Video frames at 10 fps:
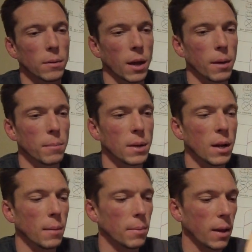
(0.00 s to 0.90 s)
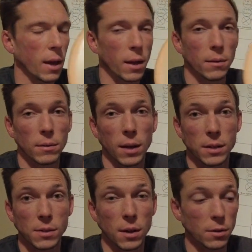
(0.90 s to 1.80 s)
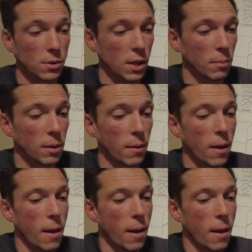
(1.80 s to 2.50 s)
kind of beat up and nice and understable.